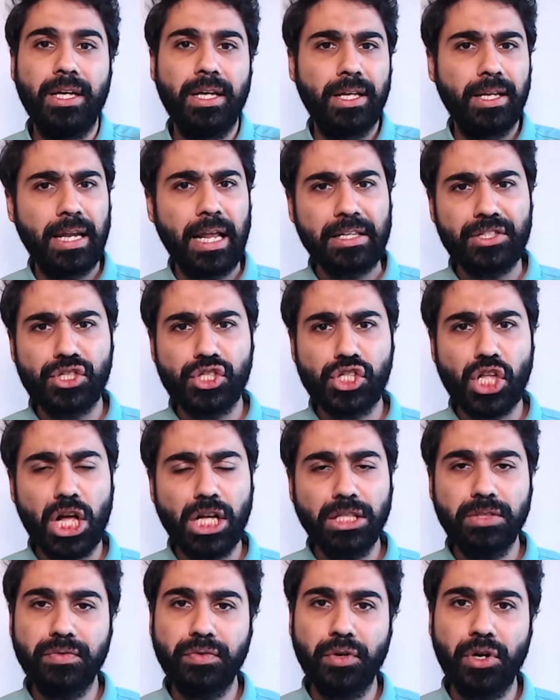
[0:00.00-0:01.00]
Let's
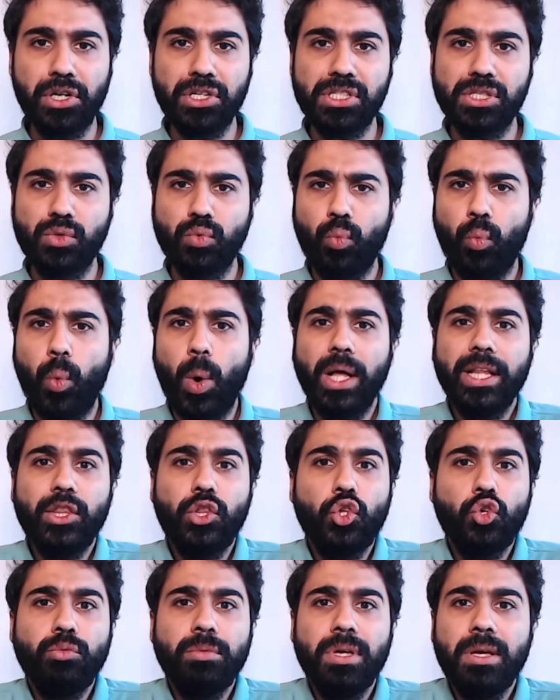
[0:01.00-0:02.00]
start first. What
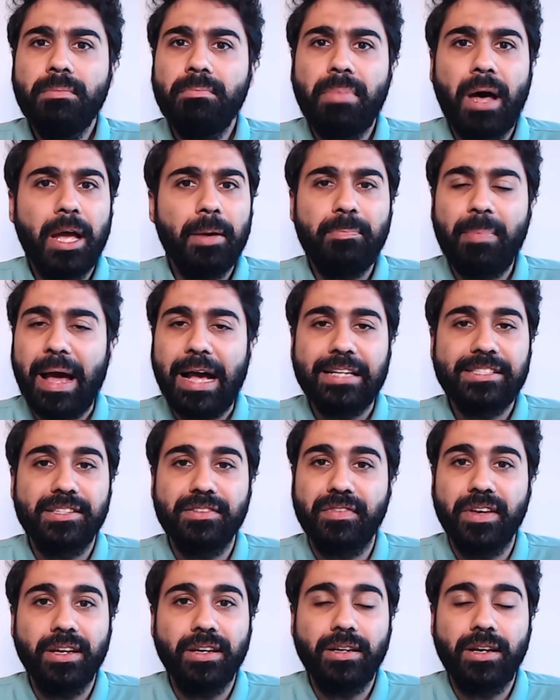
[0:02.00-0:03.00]
do we mean by passive
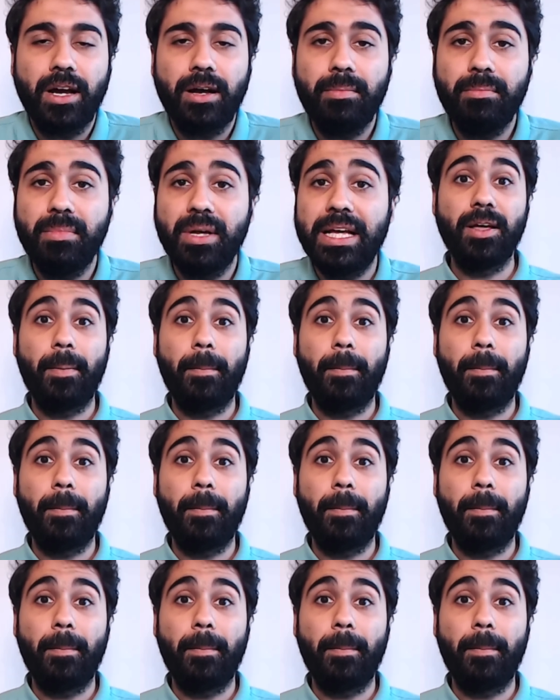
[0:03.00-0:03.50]
income?